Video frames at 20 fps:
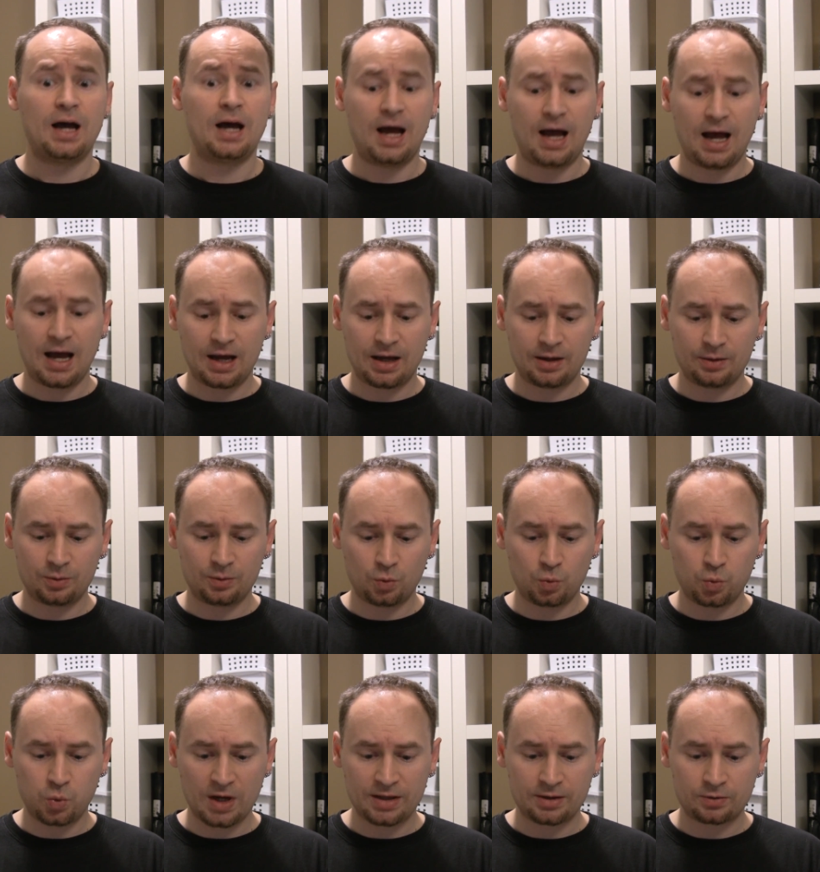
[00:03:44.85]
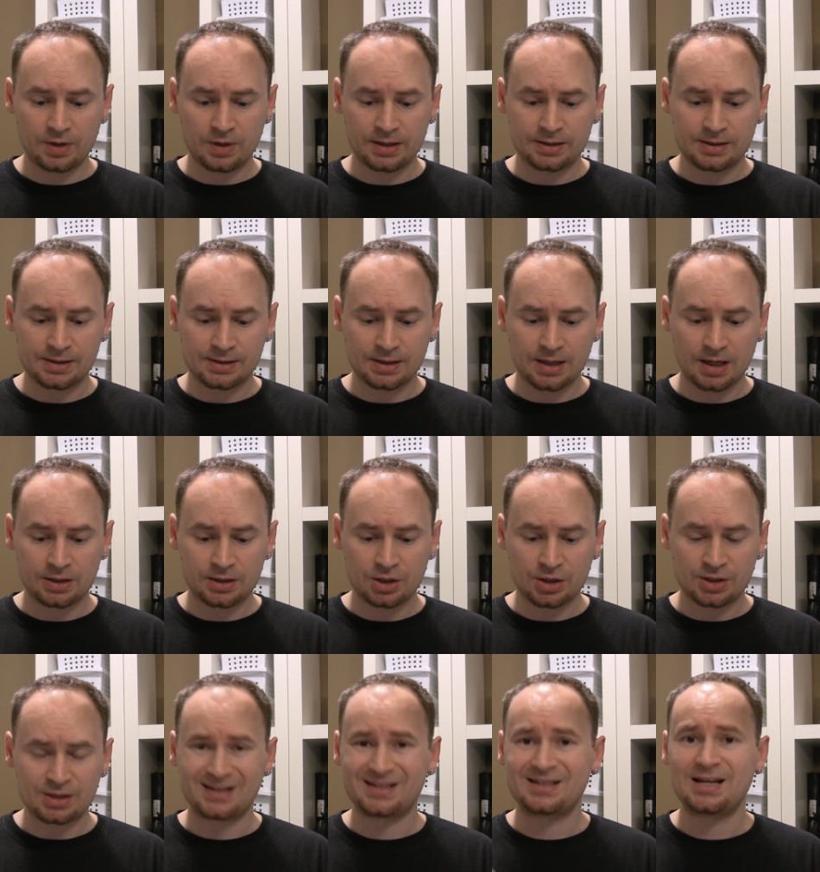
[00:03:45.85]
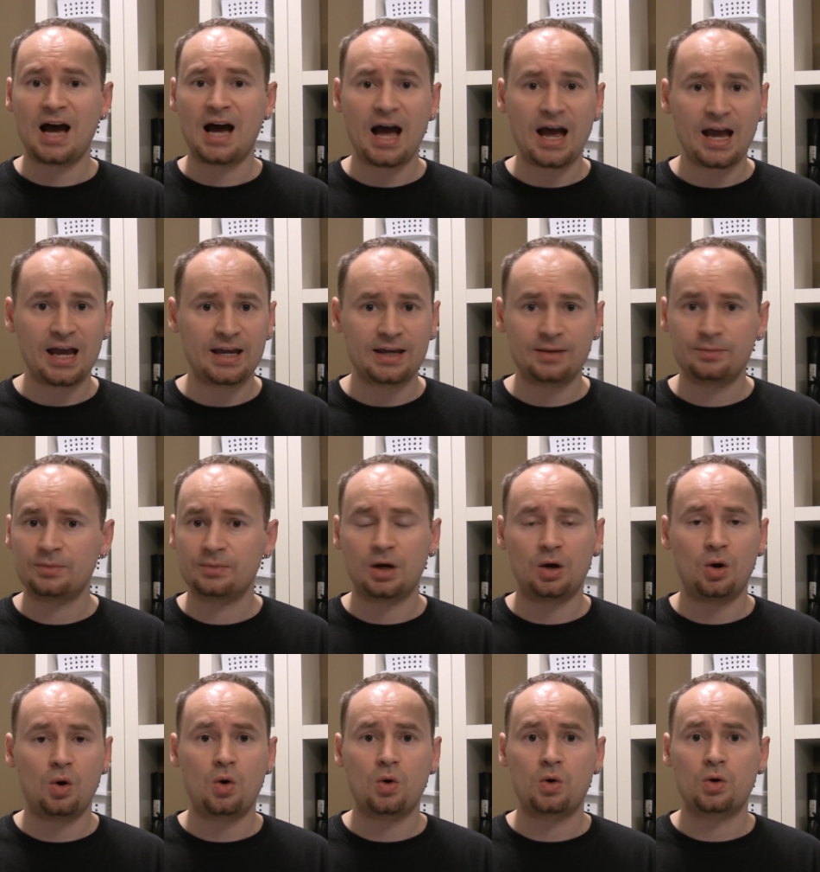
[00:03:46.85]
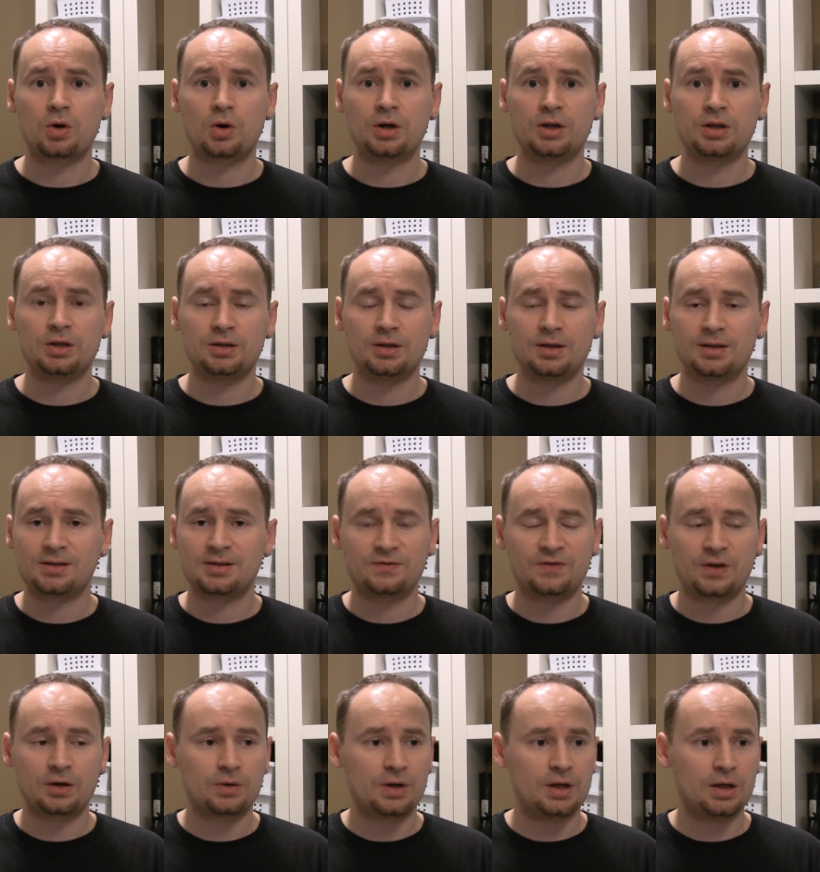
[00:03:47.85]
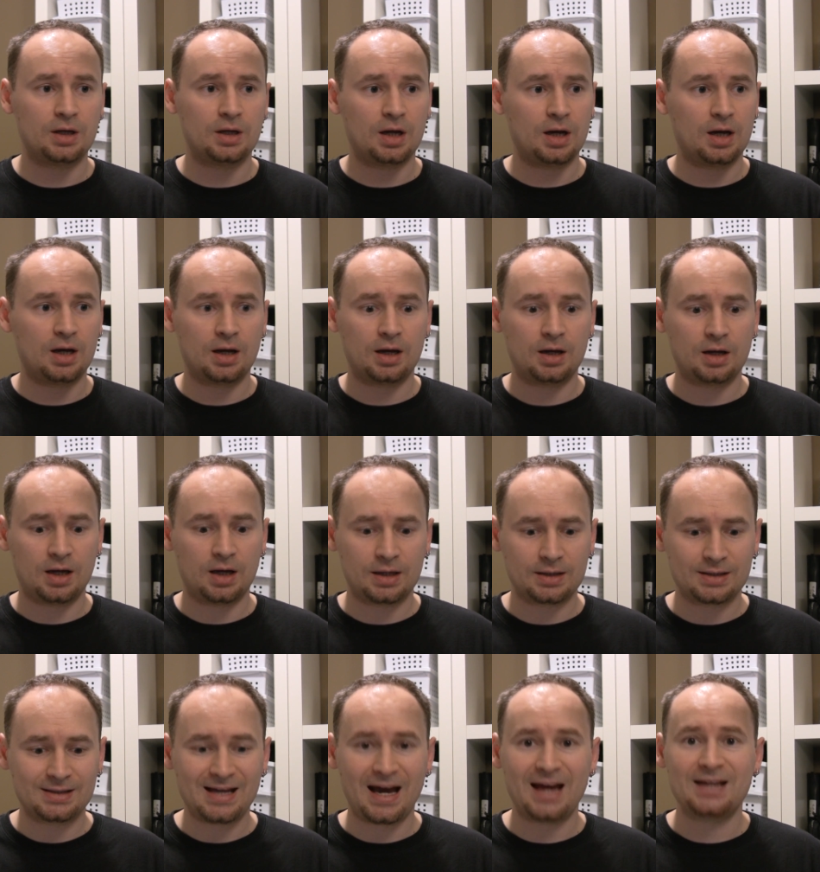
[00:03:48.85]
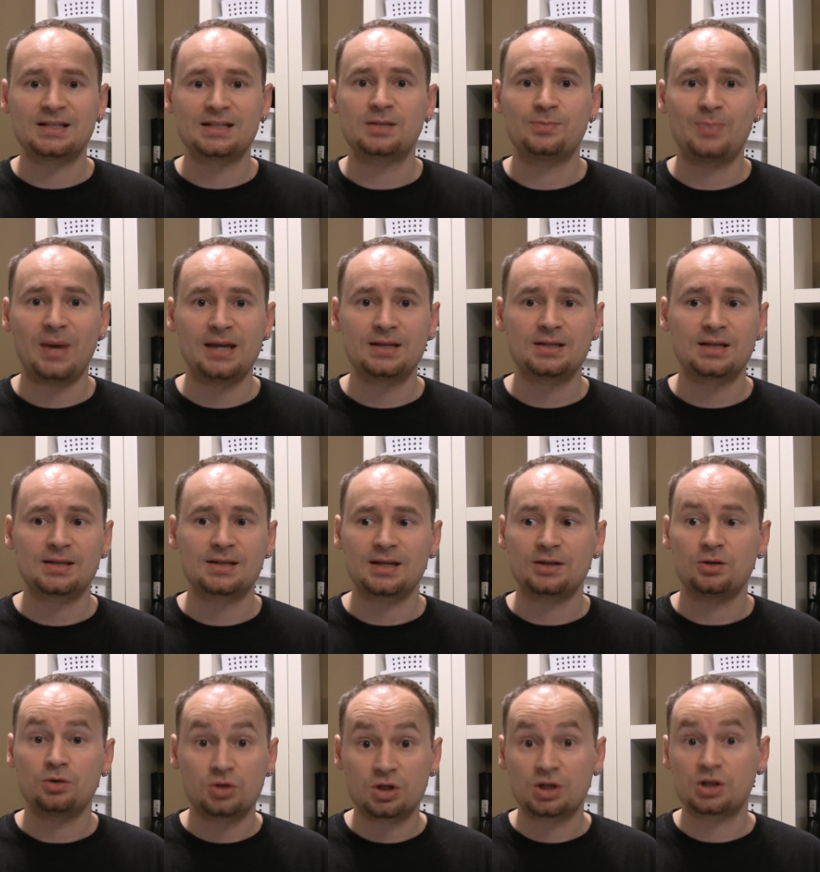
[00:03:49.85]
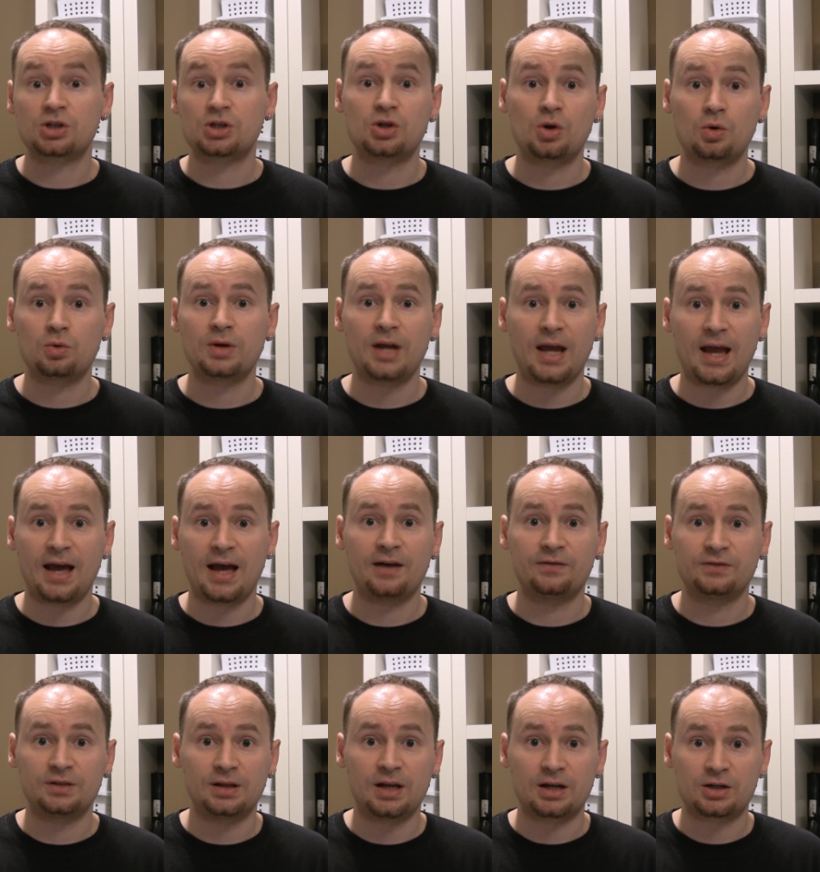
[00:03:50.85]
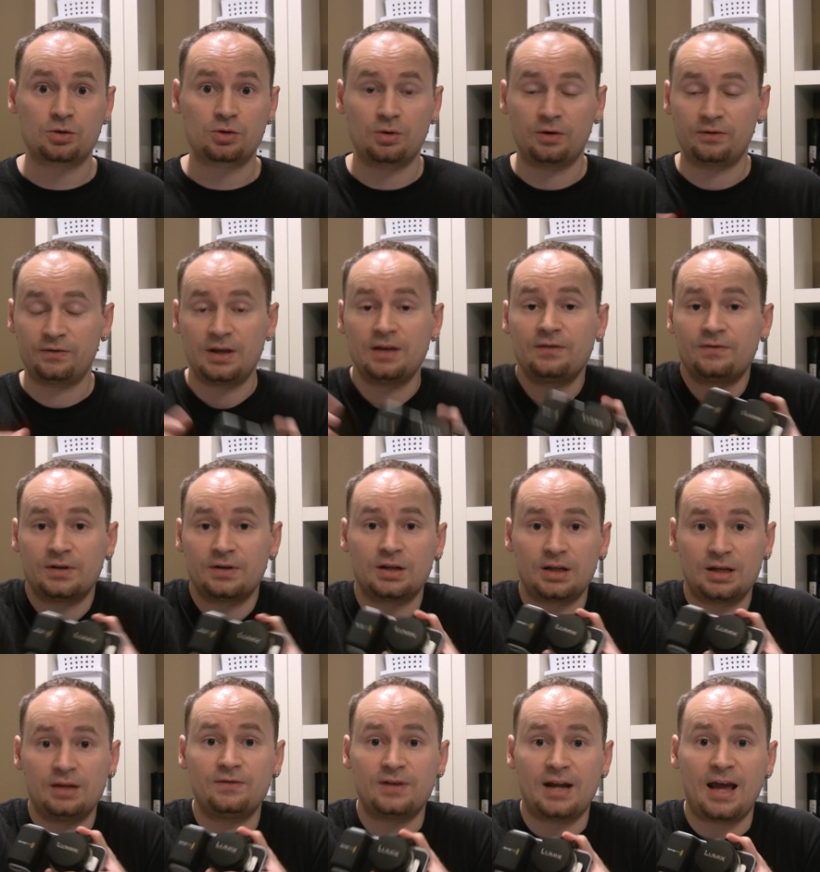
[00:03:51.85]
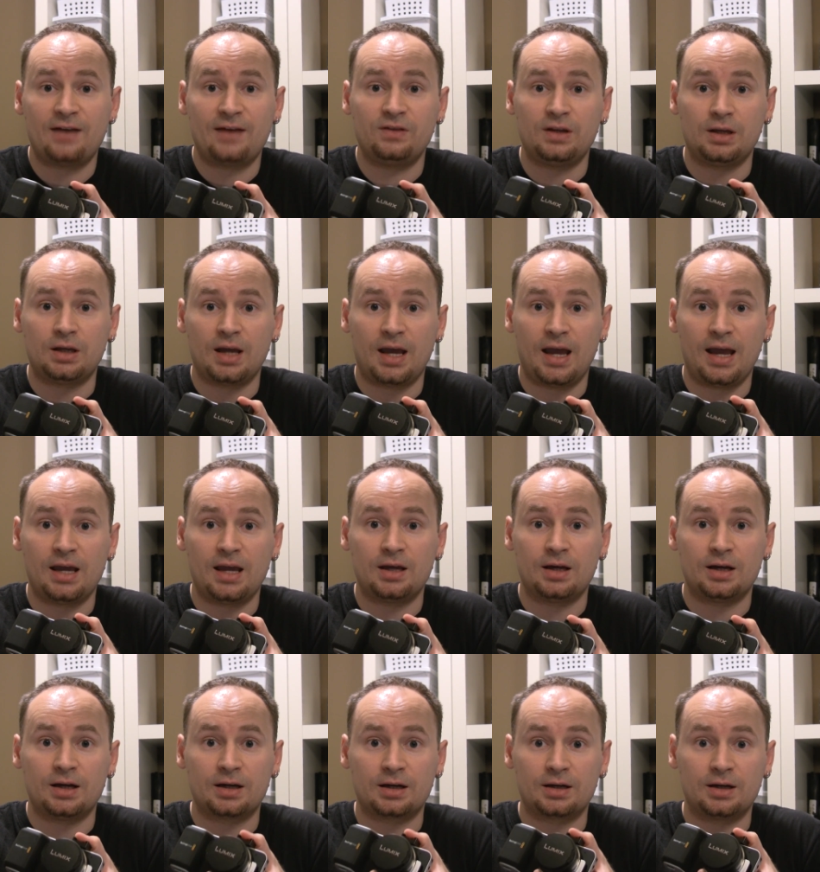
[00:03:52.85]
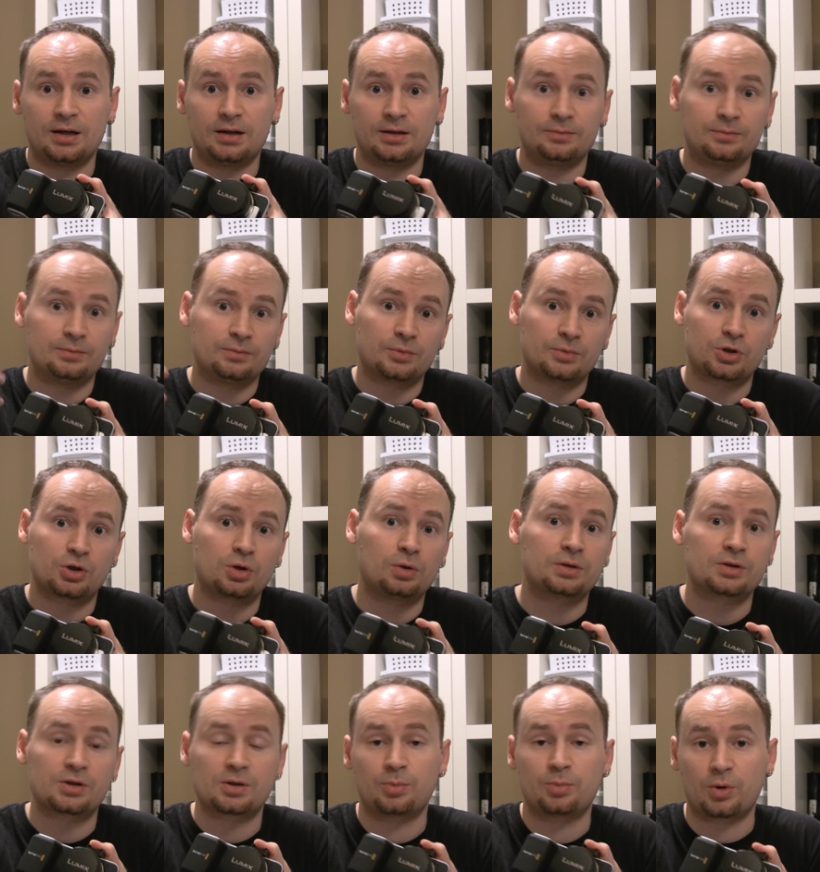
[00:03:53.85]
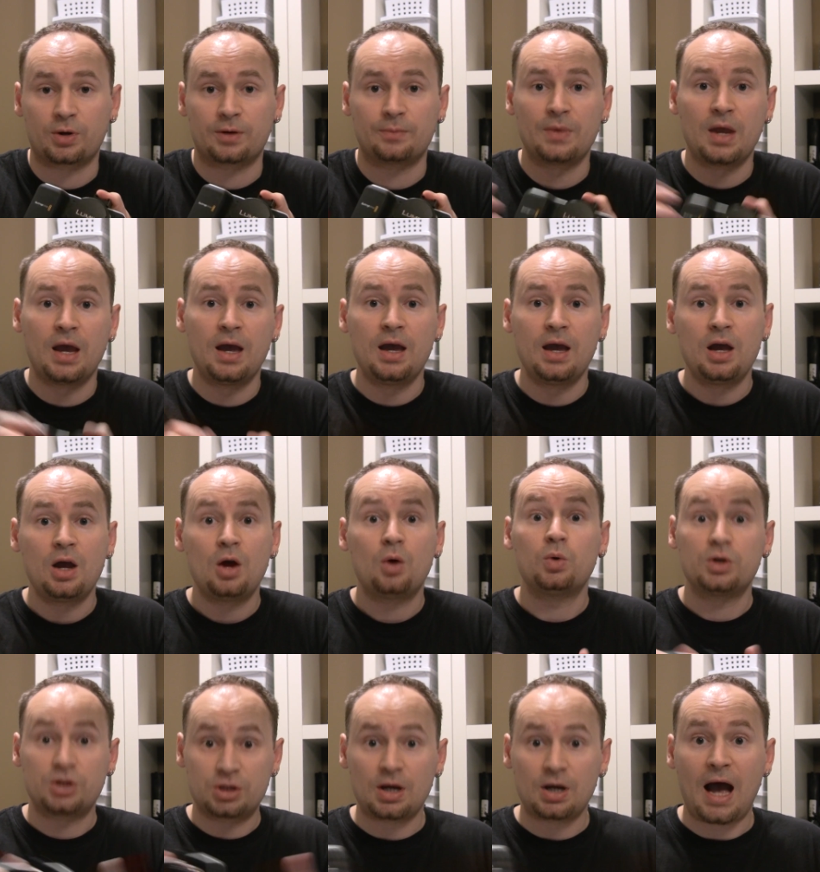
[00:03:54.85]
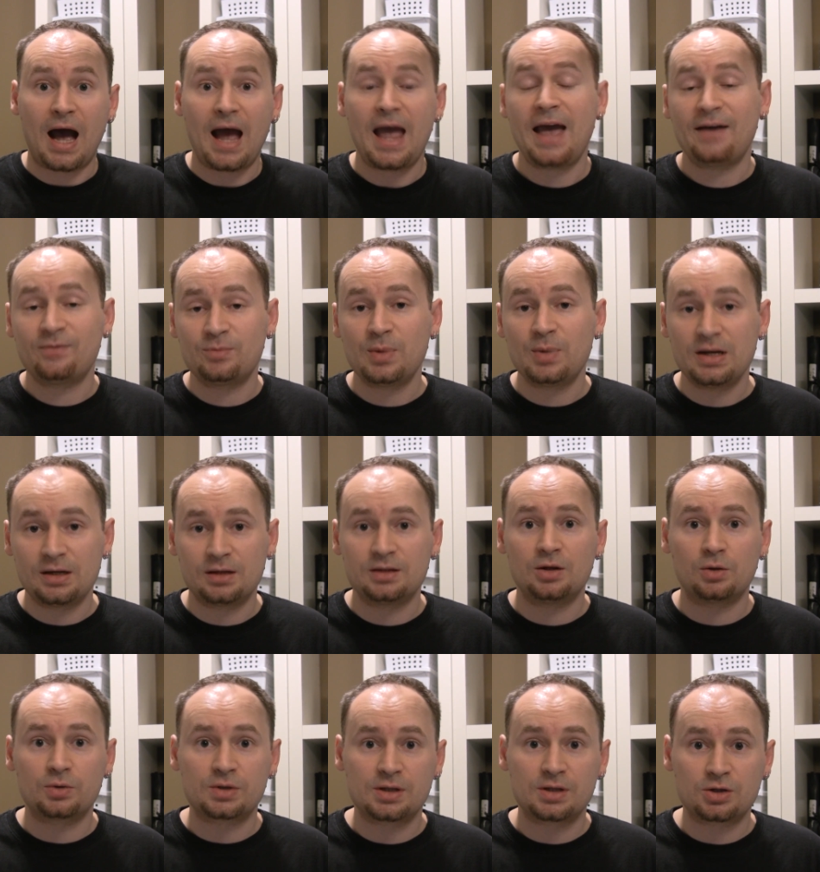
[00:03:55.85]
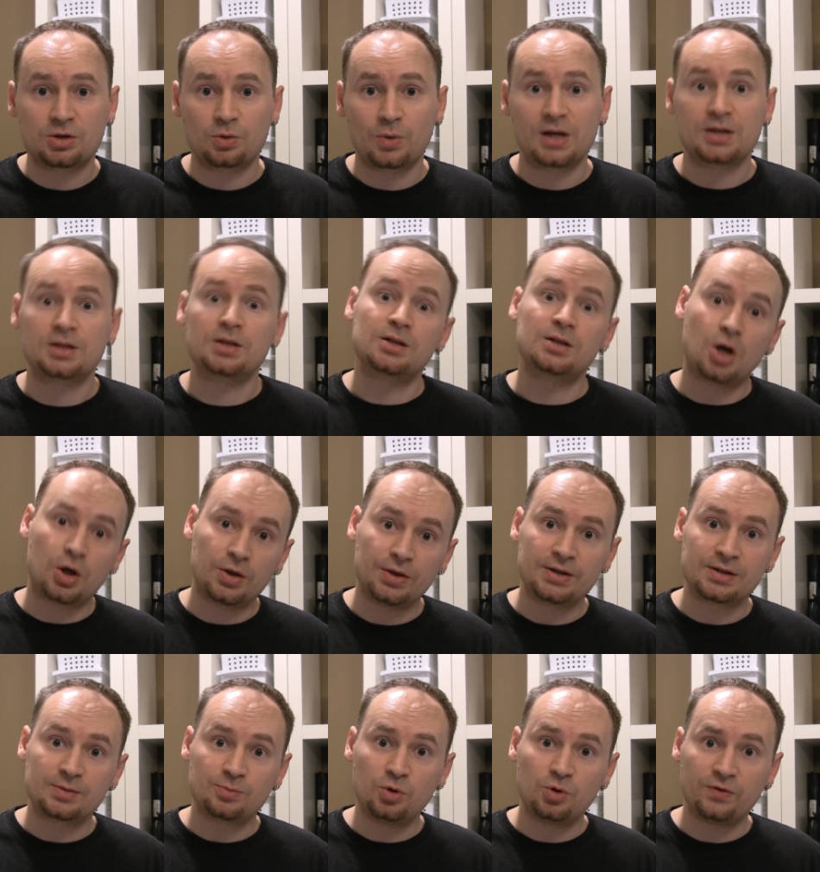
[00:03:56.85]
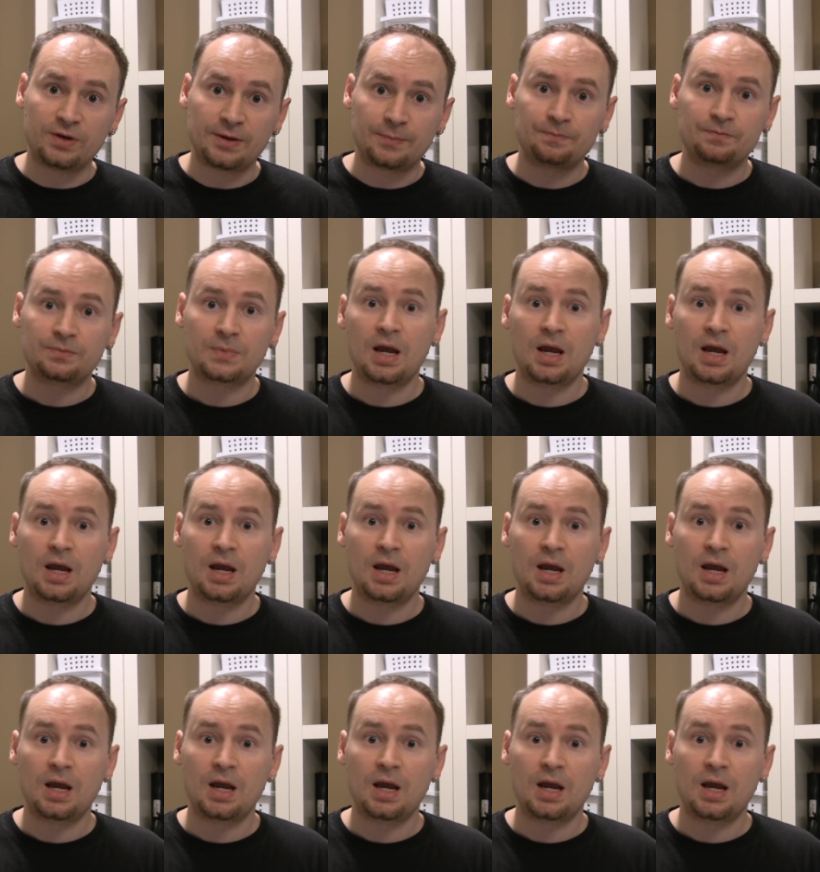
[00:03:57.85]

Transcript: whether it's just time or it's very tight spaces and you just don't have the luxury of even having a shoulder support, which I haven't been in those situations on this movie.